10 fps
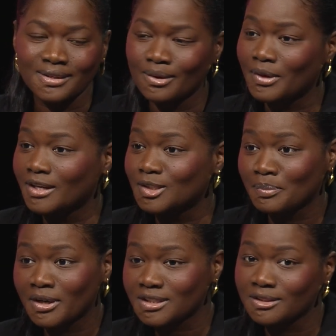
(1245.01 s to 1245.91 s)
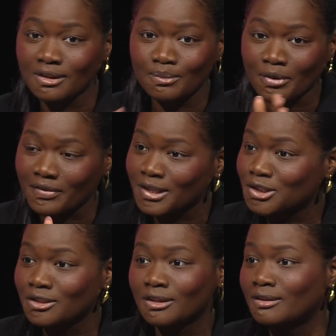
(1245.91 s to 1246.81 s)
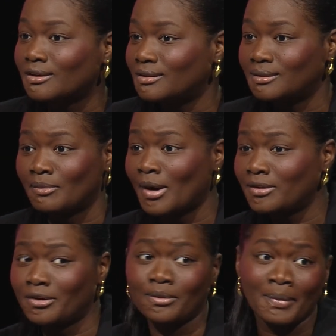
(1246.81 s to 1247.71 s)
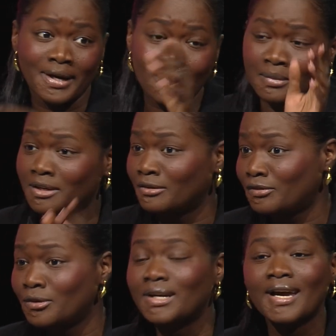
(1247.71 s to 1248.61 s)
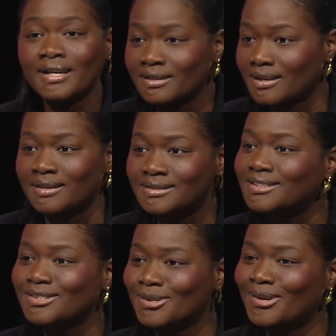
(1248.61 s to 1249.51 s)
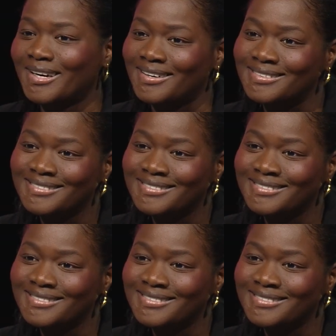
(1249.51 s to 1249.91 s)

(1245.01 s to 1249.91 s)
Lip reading: Whether it's personal, professional, weather, Miami, the food, anything, just go there.